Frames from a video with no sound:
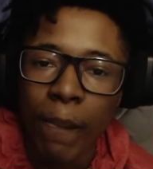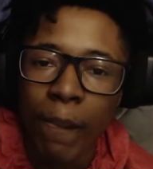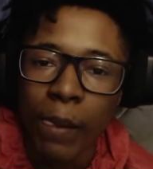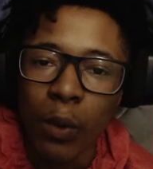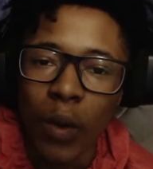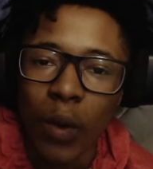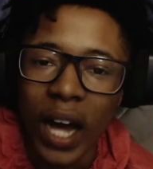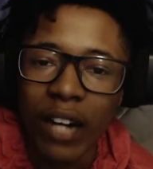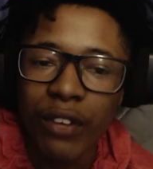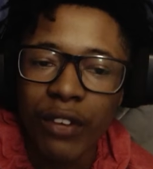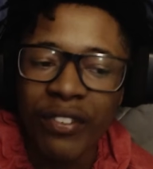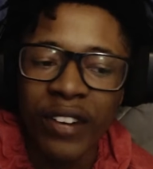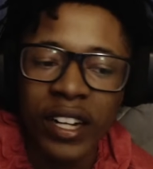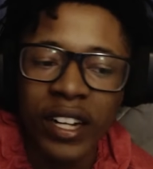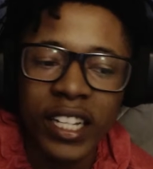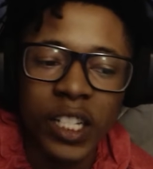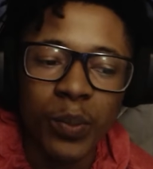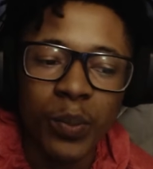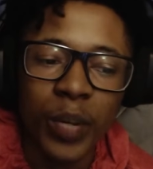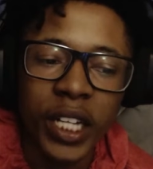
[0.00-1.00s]
why the fuck
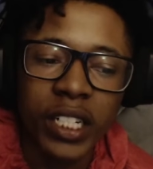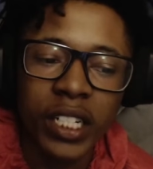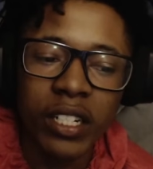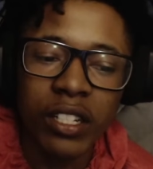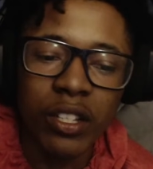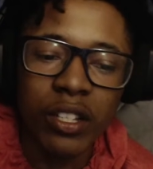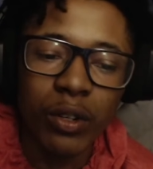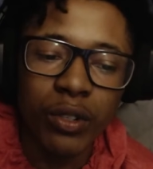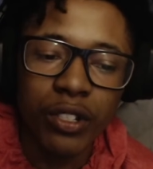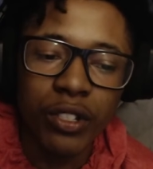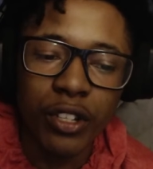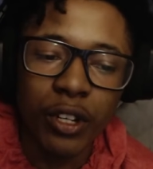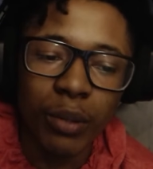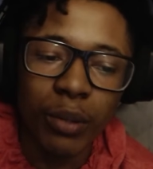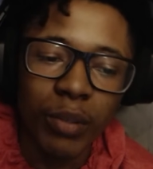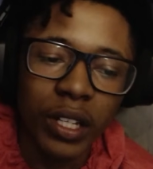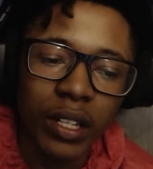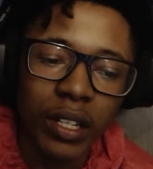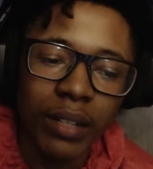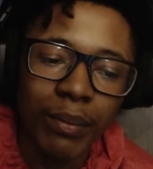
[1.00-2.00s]
is pictures so
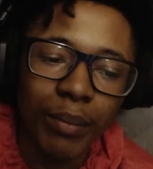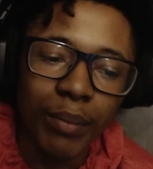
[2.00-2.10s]
zoomed in?